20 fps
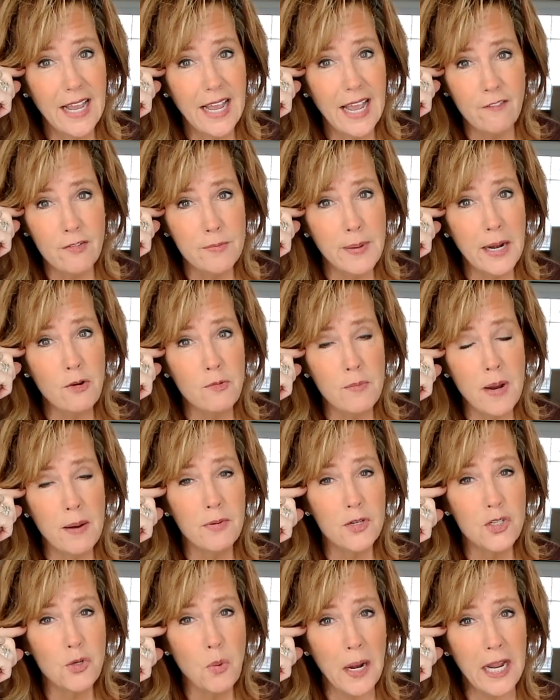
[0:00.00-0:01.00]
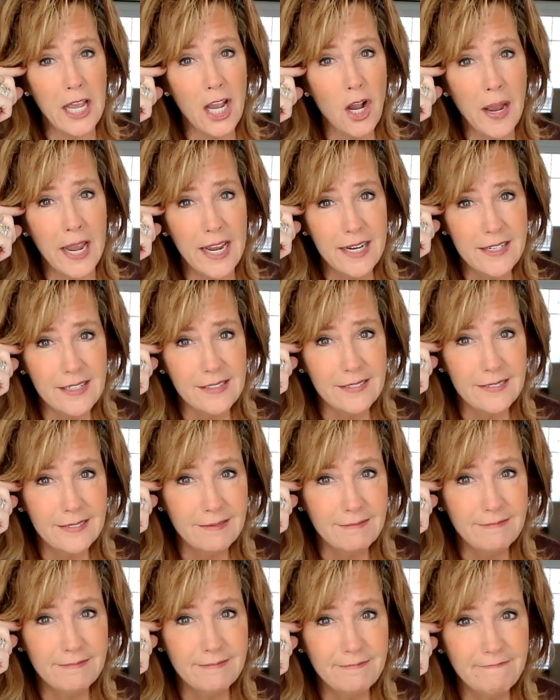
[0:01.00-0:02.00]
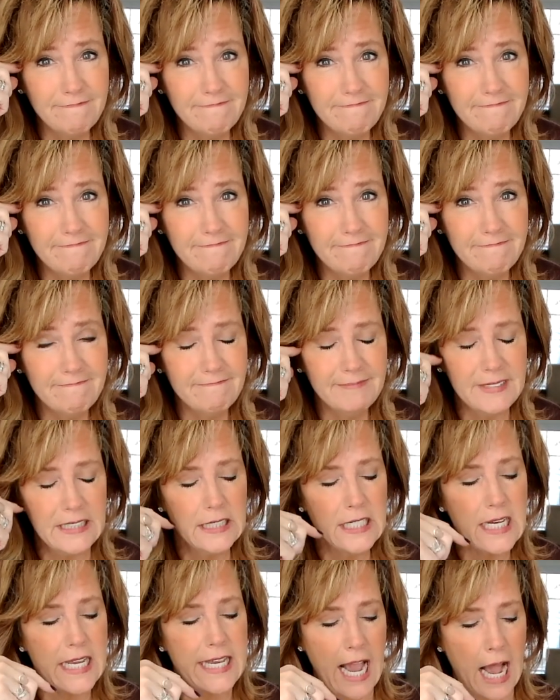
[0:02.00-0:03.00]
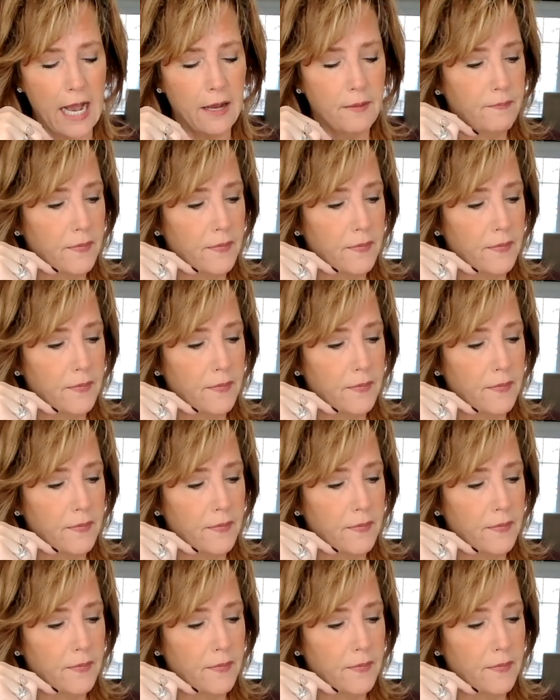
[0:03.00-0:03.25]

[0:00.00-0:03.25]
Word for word: Everybody remember 2008? Yeah.